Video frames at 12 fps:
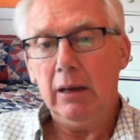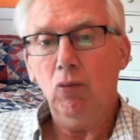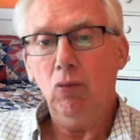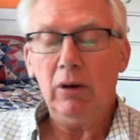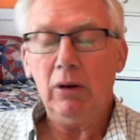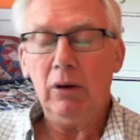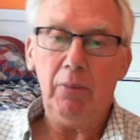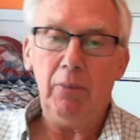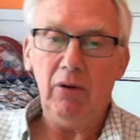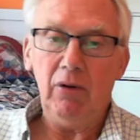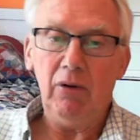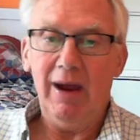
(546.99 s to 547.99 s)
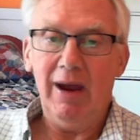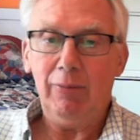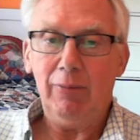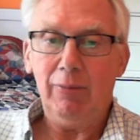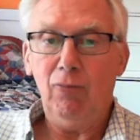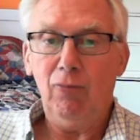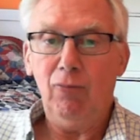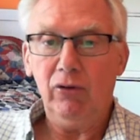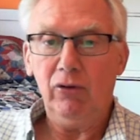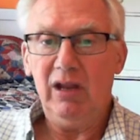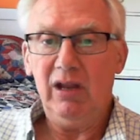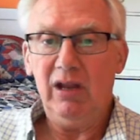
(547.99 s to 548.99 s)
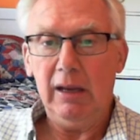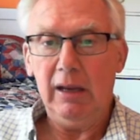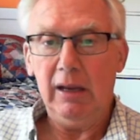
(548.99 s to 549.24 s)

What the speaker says: when compared to chapter 14.